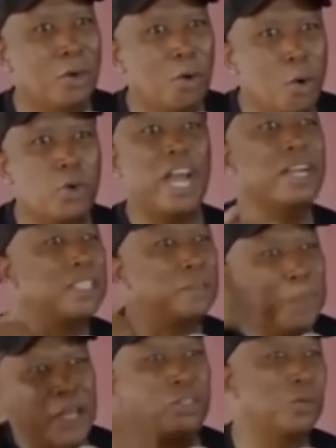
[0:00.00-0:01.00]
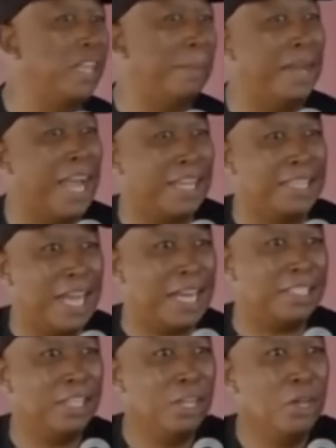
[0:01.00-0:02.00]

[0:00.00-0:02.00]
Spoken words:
who can speak to them like that.